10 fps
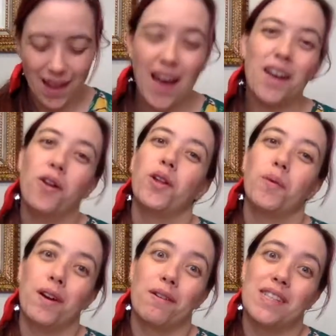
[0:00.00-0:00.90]
I can only
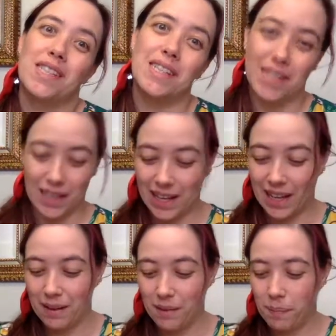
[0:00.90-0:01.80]
wear it
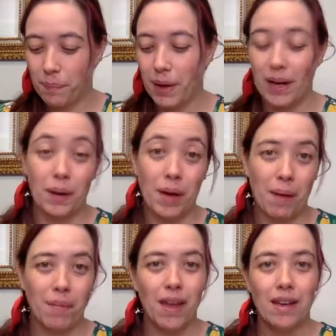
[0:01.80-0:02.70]
seasonally, but anyway.
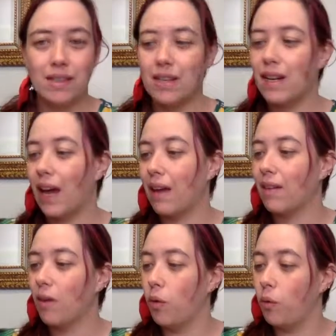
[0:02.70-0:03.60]
Today,
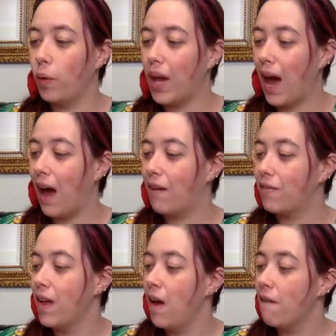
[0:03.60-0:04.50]
we have
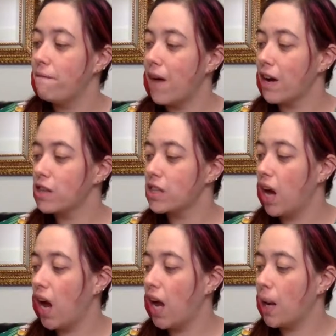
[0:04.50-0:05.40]

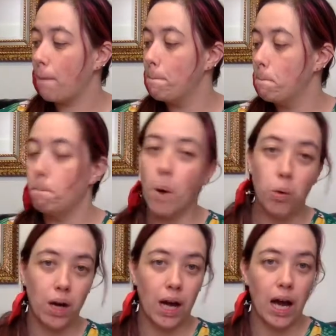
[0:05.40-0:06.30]
Fireside
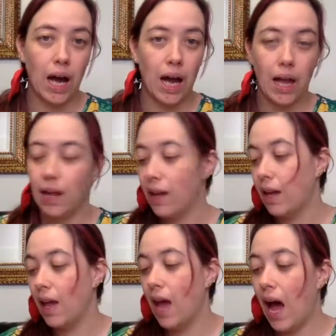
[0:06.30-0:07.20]
Mocha.
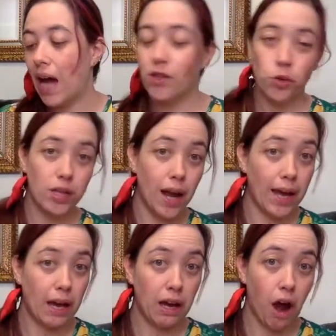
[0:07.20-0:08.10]
I don't
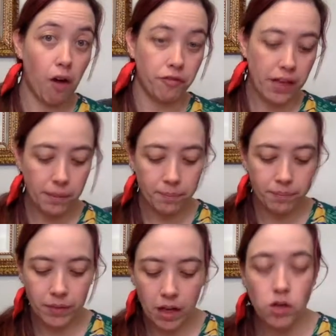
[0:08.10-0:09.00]
like coffee,
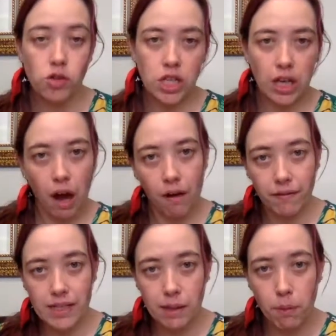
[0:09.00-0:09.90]
and usually
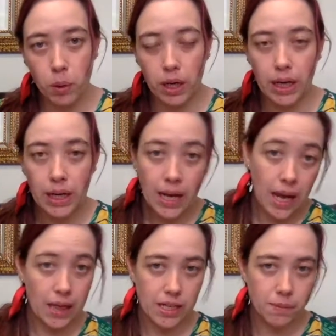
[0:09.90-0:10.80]
coffee's in mocha,
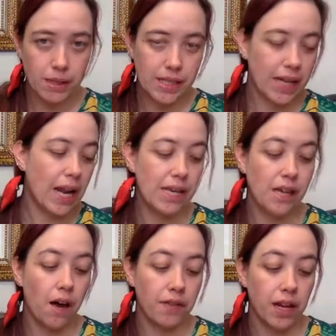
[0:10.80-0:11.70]
and this smells like it has
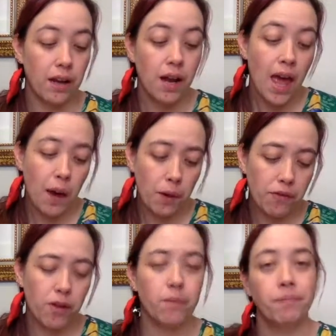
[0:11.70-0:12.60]
coffee in it.
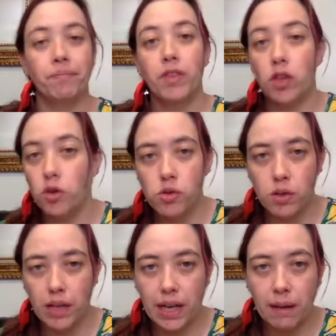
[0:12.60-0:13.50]
However,
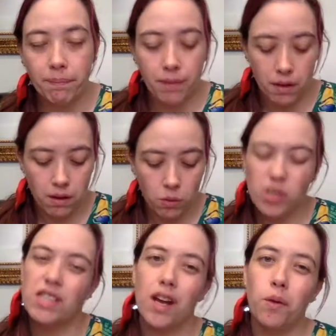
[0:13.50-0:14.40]
usually, which
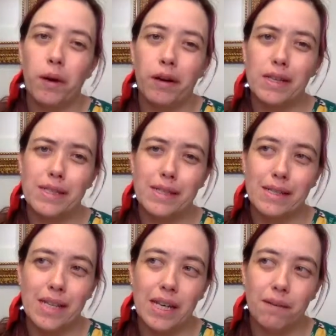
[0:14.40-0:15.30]
is kind of weird because it's
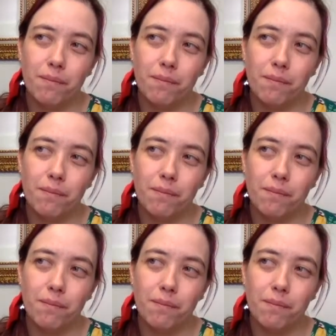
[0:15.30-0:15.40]
a tea